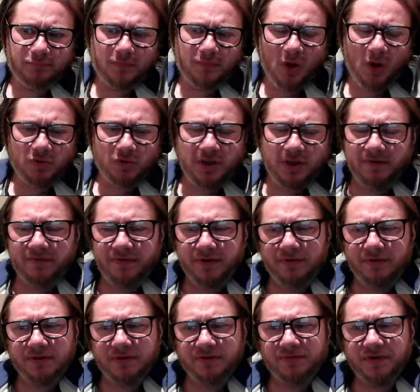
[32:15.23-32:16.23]
they are very
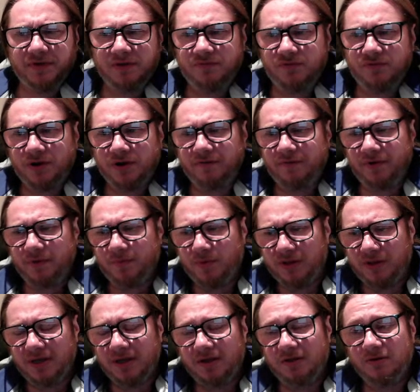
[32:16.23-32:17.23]
difficult for
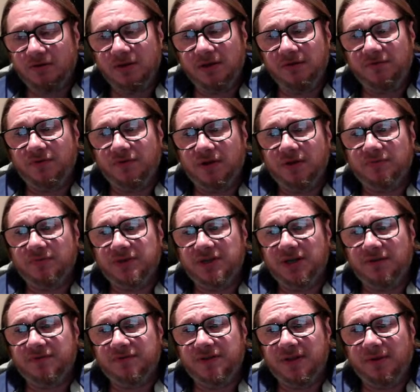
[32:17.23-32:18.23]
everybody, including for
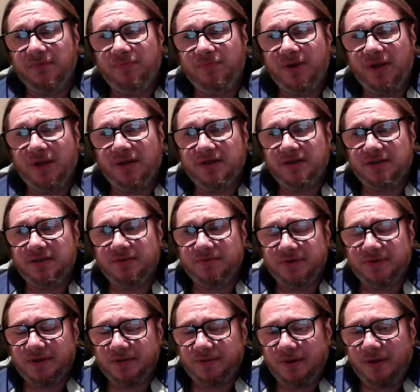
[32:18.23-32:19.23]
themselves, them players,
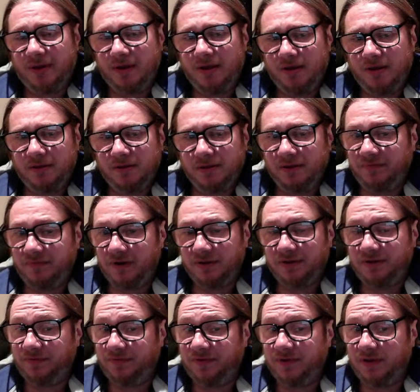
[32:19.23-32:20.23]
themselves. They're very
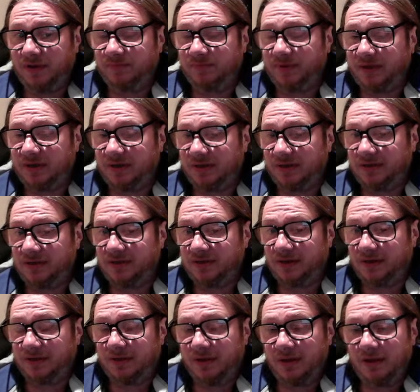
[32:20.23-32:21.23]
difficult because
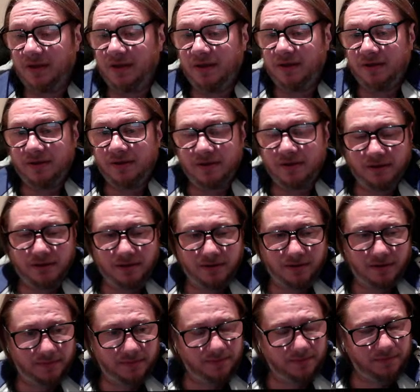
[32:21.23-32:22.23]
uh, uh,
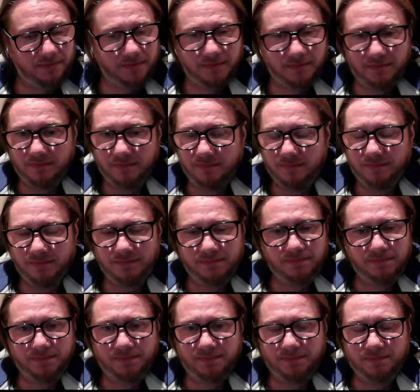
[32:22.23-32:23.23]

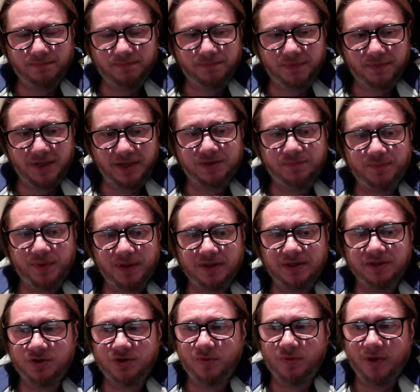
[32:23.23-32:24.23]
they spend
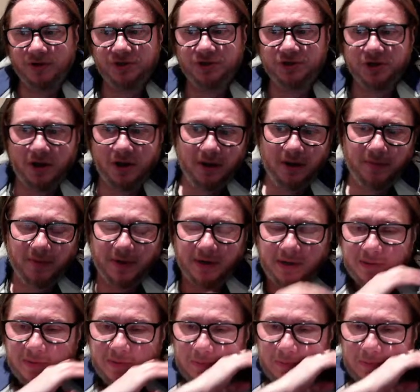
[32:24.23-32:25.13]
so much time and